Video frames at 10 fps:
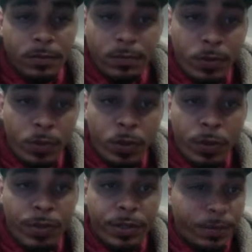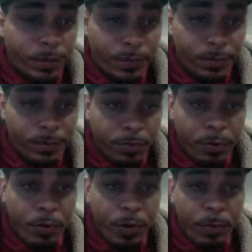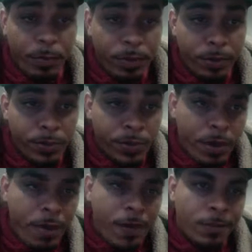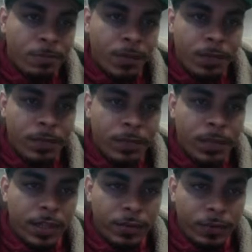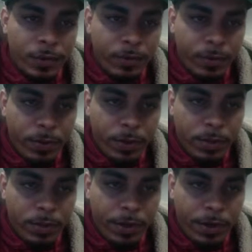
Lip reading: Word program you use, and just click wherever you want to start.